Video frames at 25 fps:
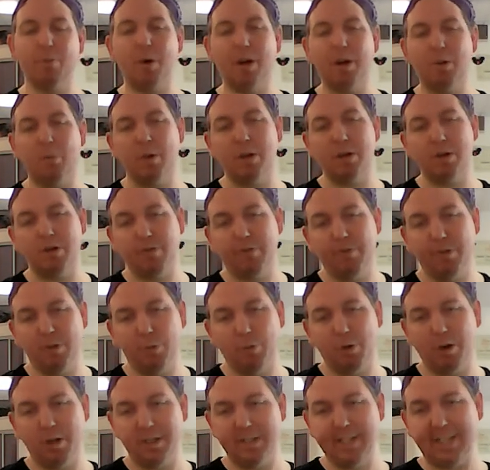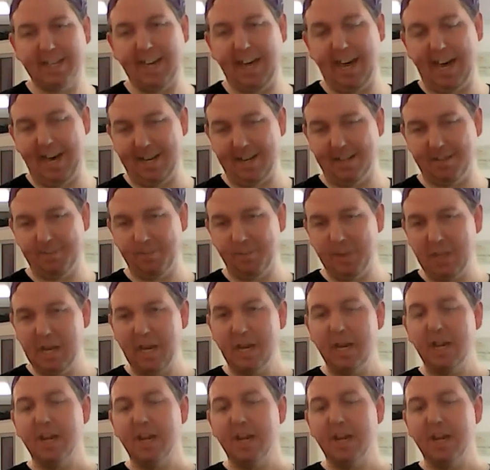What a Wonderful World again.